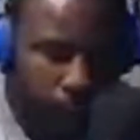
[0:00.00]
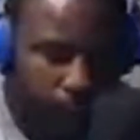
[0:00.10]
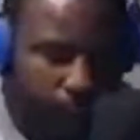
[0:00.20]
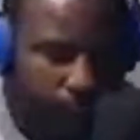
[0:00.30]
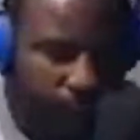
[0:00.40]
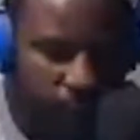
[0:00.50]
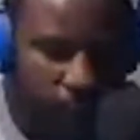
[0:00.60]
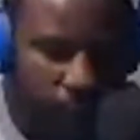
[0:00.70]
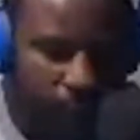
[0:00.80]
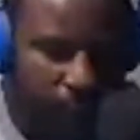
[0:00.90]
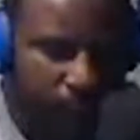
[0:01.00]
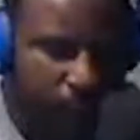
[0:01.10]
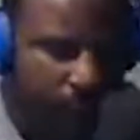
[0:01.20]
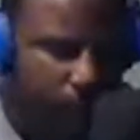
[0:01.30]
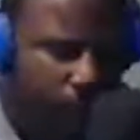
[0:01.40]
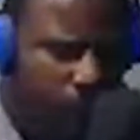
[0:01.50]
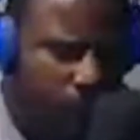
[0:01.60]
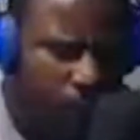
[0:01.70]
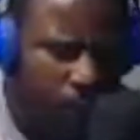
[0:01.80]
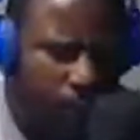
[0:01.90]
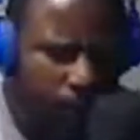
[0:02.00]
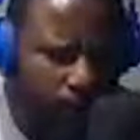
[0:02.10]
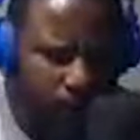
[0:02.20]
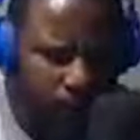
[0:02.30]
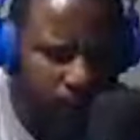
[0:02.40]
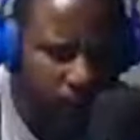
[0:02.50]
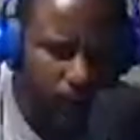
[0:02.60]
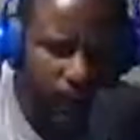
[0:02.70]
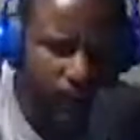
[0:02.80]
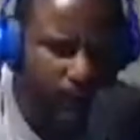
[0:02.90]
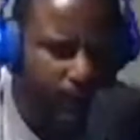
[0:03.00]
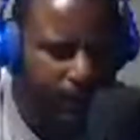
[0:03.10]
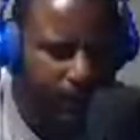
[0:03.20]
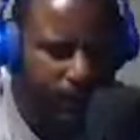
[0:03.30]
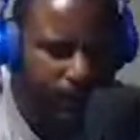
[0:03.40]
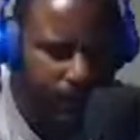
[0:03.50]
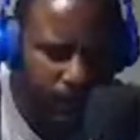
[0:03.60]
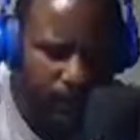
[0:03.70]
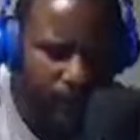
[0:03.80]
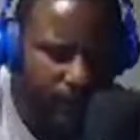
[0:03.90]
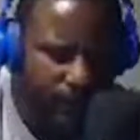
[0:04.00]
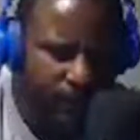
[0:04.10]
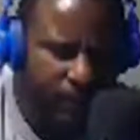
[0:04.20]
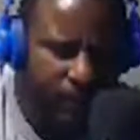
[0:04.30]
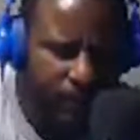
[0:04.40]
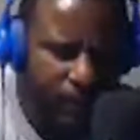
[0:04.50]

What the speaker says: It's just several things that go on, and I'm just looking at it like, are you kidding me?